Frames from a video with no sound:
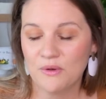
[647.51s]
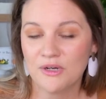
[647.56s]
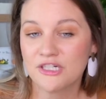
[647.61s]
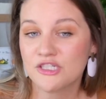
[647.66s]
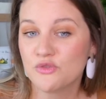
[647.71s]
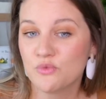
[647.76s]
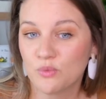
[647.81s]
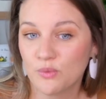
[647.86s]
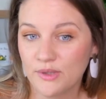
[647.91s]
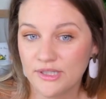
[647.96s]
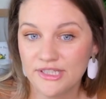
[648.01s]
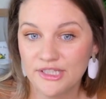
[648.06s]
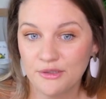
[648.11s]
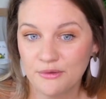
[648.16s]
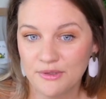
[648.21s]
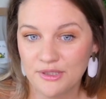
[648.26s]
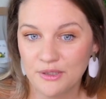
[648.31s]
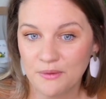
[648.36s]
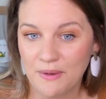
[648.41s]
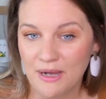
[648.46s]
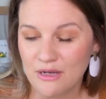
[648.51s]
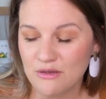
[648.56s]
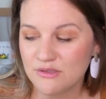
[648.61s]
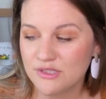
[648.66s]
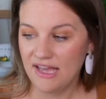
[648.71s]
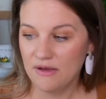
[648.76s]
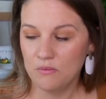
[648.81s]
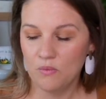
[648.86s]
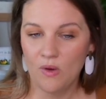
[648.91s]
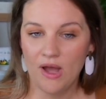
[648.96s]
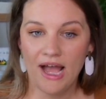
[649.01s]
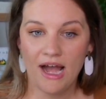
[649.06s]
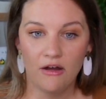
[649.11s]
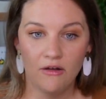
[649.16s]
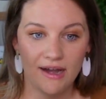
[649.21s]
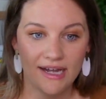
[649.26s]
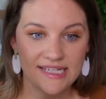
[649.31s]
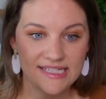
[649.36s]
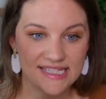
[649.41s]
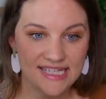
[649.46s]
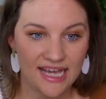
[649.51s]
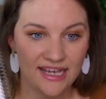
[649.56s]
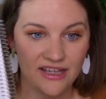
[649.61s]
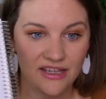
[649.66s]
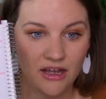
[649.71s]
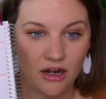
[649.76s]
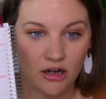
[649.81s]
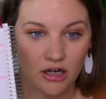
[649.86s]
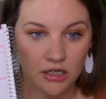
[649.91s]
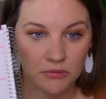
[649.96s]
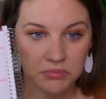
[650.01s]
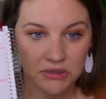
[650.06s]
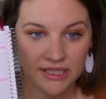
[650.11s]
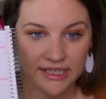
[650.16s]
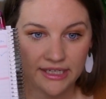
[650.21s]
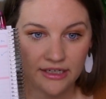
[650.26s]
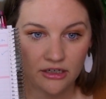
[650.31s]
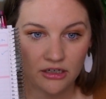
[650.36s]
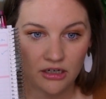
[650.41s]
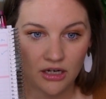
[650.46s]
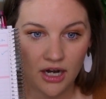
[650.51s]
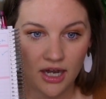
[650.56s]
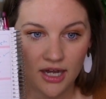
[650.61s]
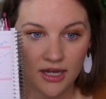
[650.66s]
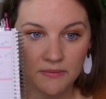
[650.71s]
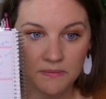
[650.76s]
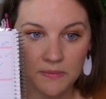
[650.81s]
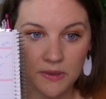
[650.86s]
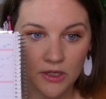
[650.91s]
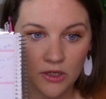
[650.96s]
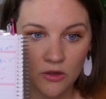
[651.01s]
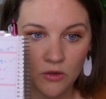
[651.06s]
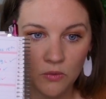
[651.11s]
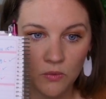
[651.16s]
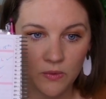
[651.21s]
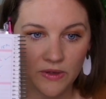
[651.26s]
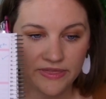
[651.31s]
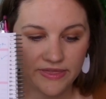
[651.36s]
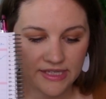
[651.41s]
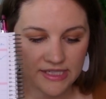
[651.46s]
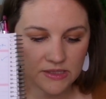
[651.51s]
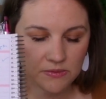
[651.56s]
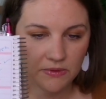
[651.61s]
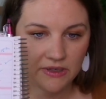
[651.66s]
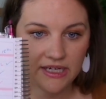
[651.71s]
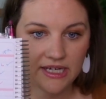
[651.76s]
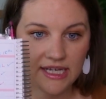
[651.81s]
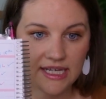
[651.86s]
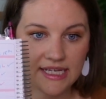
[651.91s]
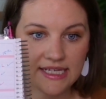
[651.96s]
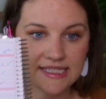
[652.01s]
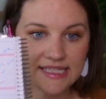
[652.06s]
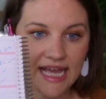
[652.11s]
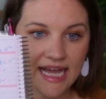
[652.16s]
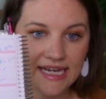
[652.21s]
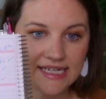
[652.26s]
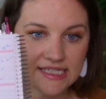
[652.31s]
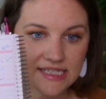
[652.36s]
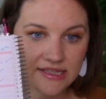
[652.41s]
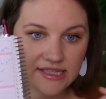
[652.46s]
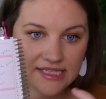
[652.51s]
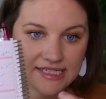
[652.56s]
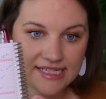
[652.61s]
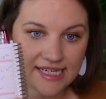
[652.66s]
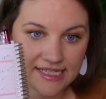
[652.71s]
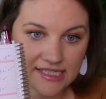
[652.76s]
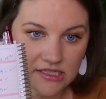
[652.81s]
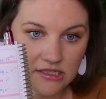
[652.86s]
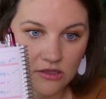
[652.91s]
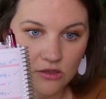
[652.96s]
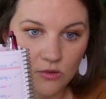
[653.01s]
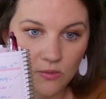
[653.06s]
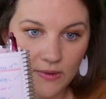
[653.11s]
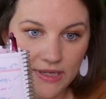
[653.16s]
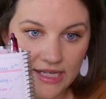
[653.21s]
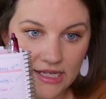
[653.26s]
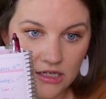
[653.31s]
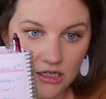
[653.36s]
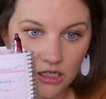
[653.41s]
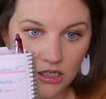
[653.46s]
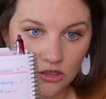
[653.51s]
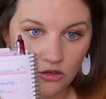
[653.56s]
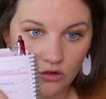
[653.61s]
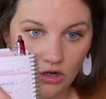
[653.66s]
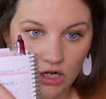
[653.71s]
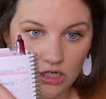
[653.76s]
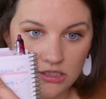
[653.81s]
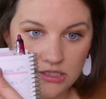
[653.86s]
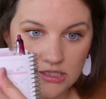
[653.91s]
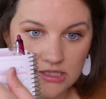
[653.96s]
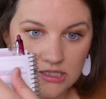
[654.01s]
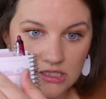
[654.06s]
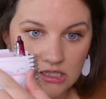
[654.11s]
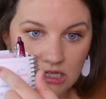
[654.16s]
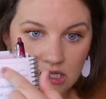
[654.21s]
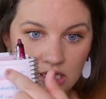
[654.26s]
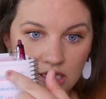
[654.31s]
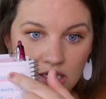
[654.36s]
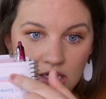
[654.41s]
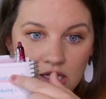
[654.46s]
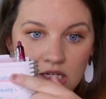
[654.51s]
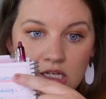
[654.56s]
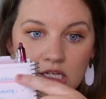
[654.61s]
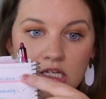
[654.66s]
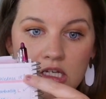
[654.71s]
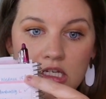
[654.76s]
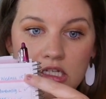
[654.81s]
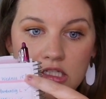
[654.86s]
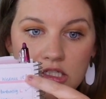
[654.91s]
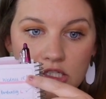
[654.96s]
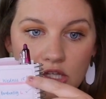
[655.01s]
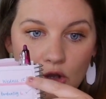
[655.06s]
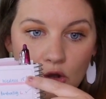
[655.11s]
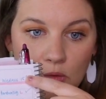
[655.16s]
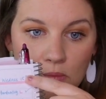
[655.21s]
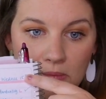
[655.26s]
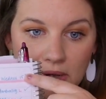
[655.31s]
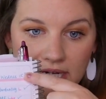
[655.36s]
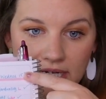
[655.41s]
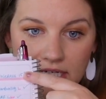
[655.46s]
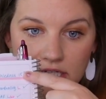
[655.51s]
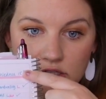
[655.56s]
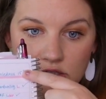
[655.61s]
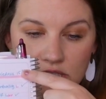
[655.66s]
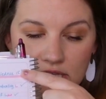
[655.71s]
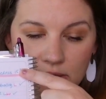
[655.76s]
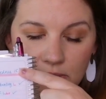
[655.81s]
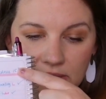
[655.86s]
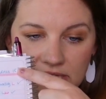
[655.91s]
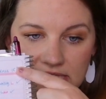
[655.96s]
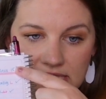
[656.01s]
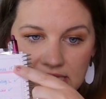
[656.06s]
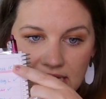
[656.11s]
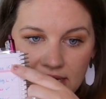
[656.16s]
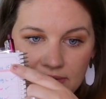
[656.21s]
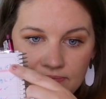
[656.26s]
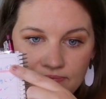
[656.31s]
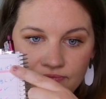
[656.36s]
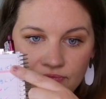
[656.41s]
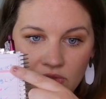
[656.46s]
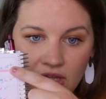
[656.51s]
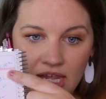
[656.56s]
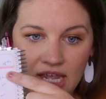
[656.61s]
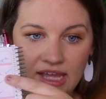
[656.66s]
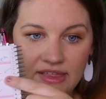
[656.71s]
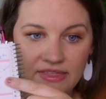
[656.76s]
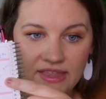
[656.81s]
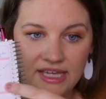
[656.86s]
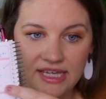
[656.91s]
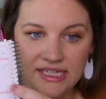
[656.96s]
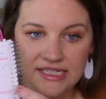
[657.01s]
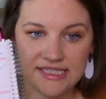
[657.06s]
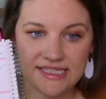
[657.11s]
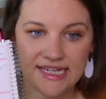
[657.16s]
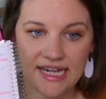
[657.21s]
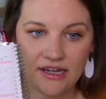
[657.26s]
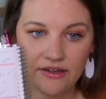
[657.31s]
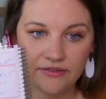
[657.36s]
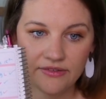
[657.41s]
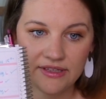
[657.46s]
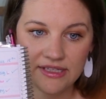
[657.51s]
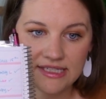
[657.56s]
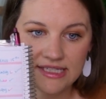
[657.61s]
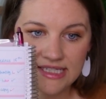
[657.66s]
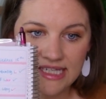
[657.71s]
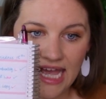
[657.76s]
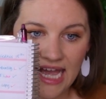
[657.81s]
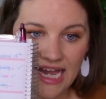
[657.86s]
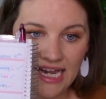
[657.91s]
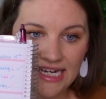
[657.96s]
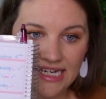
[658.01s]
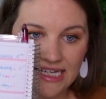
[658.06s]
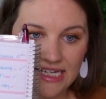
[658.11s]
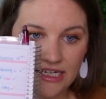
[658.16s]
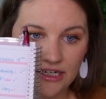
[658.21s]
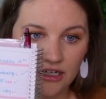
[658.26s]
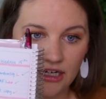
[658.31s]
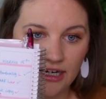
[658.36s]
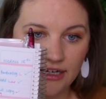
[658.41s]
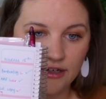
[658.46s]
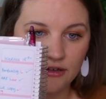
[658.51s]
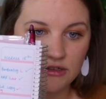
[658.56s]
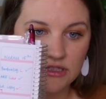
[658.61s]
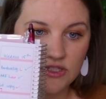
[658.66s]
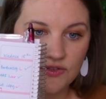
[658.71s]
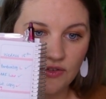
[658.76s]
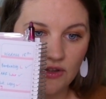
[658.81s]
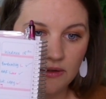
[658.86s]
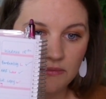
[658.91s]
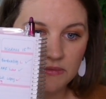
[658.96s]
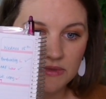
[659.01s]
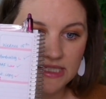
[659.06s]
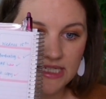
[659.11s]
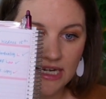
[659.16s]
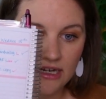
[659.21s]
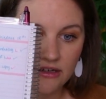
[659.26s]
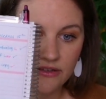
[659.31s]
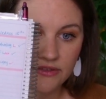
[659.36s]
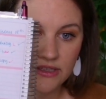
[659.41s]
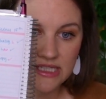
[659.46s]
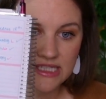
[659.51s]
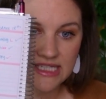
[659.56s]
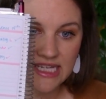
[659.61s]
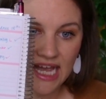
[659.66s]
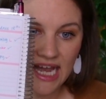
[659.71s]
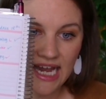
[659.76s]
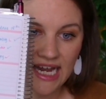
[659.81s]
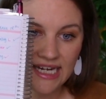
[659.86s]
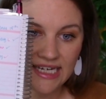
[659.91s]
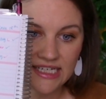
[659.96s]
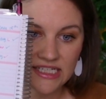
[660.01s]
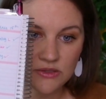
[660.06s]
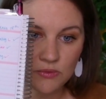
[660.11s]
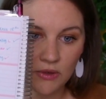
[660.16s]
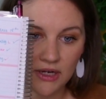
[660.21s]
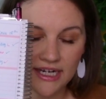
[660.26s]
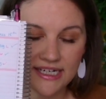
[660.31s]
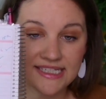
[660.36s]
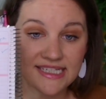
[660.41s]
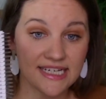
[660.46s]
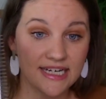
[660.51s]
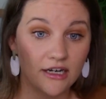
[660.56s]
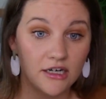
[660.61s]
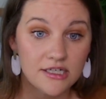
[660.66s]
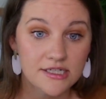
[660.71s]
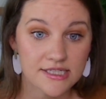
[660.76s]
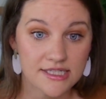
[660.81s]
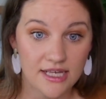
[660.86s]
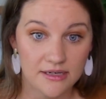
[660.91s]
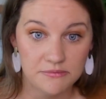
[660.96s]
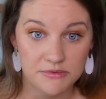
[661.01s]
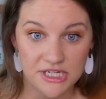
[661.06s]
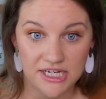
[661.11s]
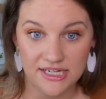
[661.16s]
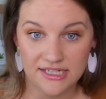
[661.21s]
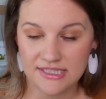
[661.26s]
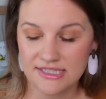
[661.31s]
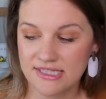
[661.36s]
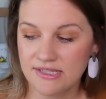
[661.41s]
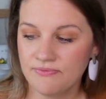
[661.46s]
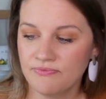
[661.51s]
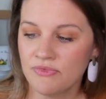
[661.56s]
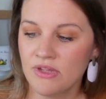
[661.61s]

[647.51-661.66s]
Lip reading: worked really, really well. And how I set our planner up with this one is I did the days of the week across. So Monday, Tuesday, Wednesday. And then down the side here, I know it's flipped. Down the side is where I did our subjects.